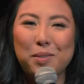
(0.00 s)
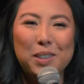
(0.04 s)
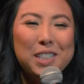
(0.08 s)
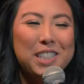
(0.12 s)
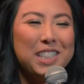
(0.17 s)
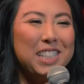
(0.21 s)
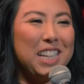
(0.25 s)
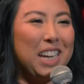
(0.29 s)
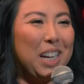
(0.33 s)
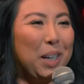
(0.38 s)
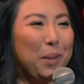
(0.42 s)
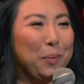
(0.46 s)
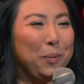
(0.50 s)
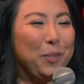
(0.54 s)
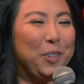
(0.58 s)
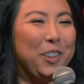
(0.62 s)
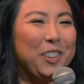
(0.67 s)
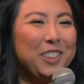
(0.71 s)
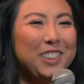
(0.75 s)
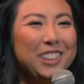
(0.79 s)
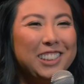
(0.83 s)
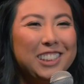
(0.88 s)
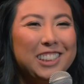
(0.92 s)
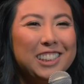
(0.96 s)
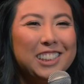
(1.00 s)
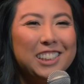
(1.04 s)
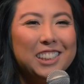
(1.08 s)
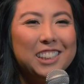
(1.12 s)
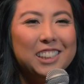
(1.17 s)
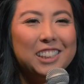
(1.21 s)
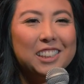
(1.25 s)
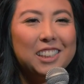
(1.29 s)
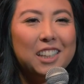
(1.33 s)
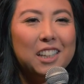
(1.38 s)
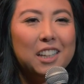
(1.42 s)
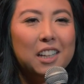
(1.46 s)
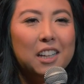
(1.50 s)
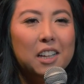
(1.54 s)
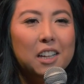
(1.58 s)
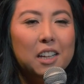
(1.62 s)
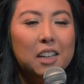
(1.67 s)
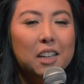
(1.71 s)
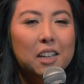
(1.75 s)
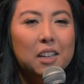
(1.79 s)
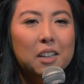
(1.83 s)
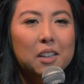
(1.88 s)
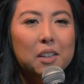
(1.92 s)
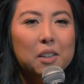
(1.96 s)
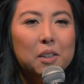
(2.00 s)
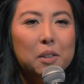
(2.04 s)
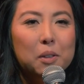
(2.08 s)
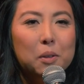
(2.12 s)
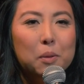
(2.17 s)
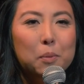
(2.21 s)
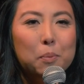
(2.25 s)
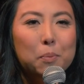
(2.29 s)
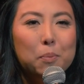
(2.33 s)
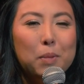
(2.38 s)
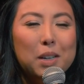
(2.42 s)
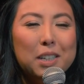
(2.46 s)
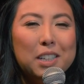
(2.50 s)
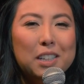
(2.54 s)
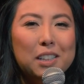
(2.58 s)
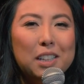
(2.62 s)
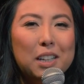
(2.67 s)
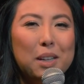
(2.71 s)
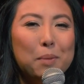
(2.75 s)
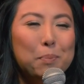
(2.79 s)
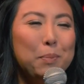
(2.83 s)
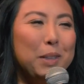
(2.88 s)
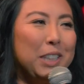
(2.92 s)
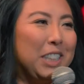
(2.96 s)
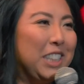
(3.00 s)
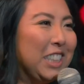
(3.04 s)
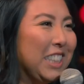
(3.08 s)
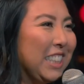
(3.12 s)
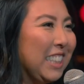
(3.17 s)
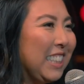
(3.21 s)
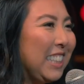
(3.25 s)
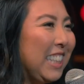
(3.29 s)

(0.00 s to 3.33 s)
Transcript: What's up? Buckle up, bitches.